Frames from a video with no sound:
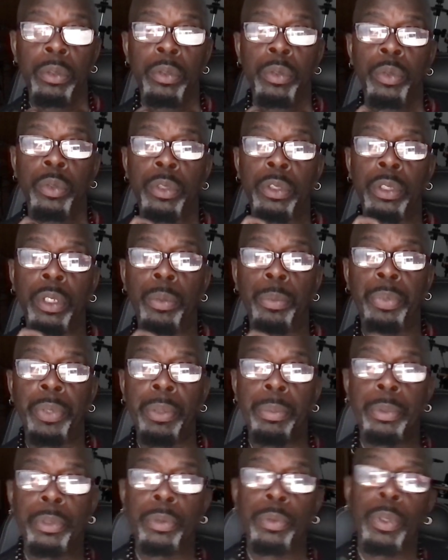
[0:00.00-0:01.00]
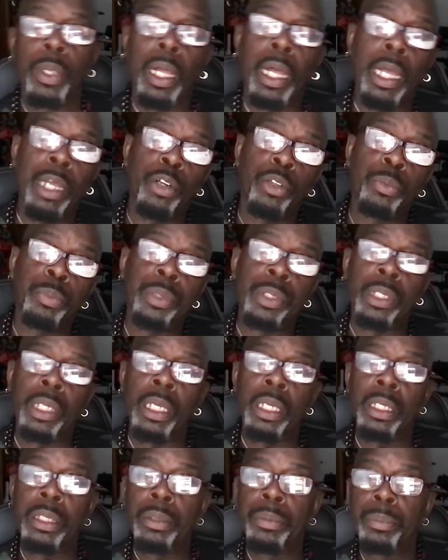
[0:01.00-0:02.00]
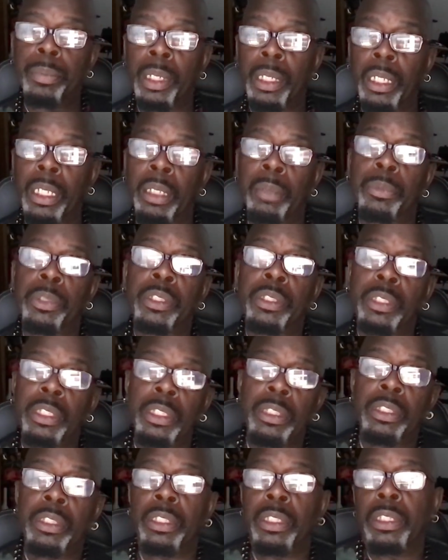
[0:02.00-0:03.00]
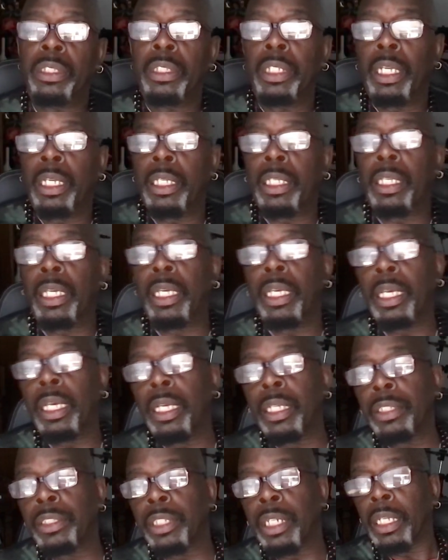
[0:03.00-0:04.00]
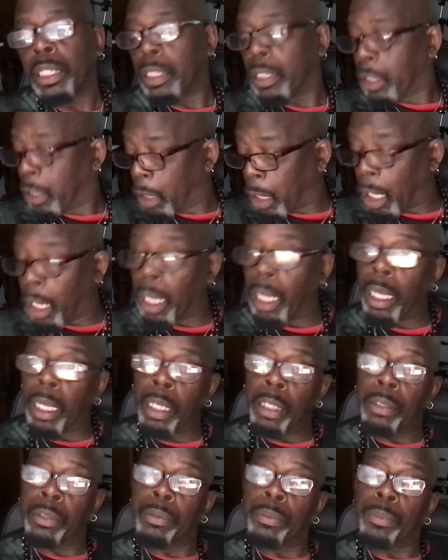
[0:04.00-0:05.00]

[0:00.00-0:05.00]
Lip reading: What's up, people? IOBA. My name is TC, aka Johnny Clyde.